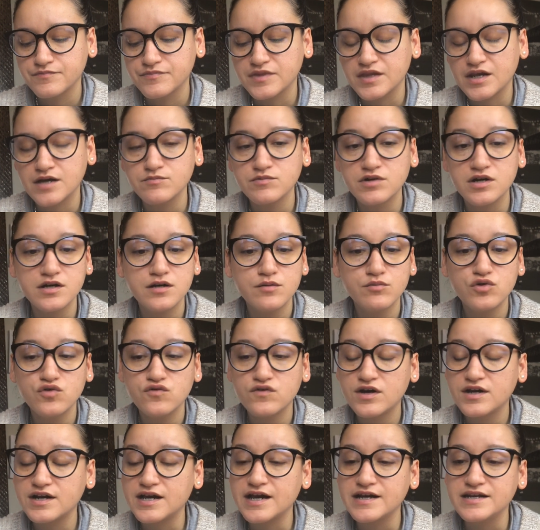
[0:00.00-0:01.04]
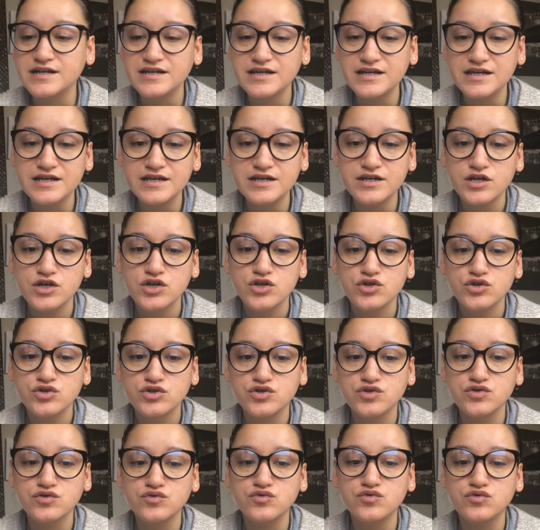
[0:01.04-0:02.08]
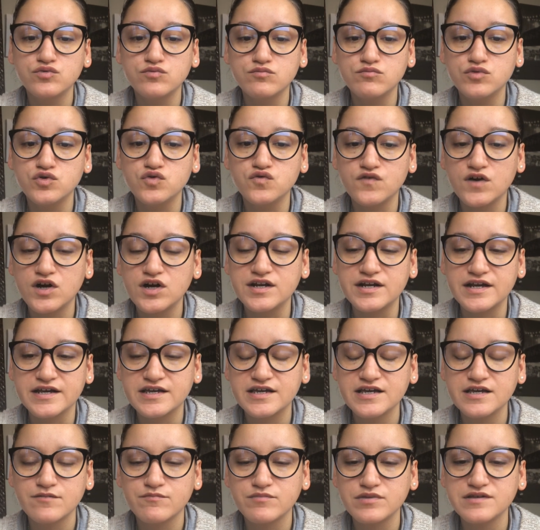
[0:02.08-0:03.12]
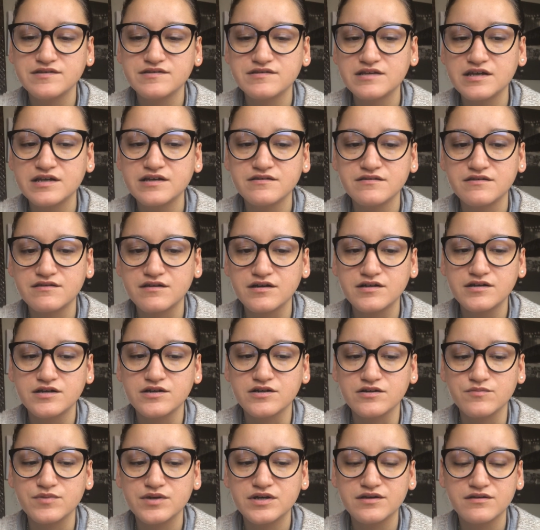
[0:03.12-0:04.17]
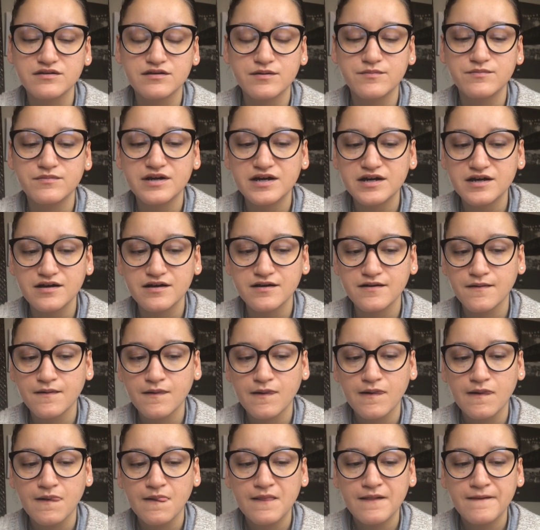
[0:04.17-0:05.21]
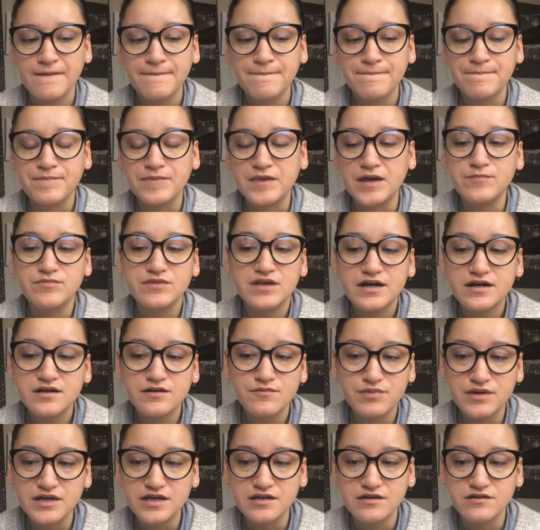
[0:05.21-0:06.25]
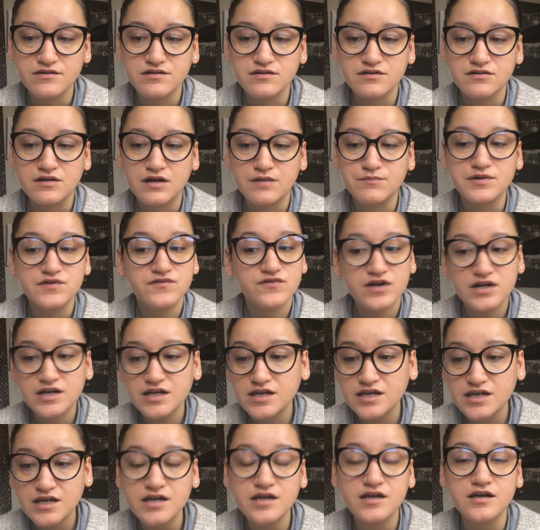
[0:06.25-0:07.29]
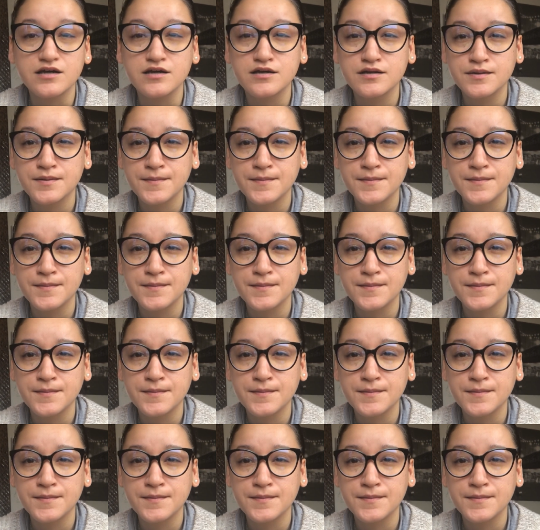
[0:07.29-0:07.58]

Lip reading: I'm going to move on. I need to move on. I can't be staying stuck here because I'm not a page. I'm a fucking king.